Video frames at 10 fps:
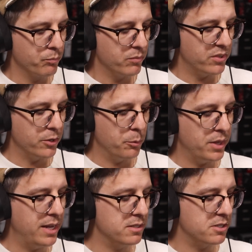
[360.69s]
So
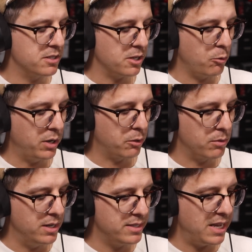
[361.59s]
that is just a quick
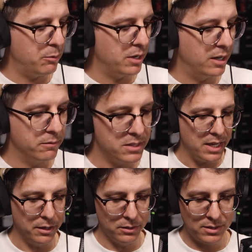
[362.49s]
rundown of
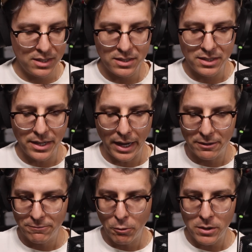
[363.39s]

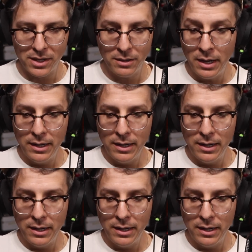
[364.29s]
LCT840.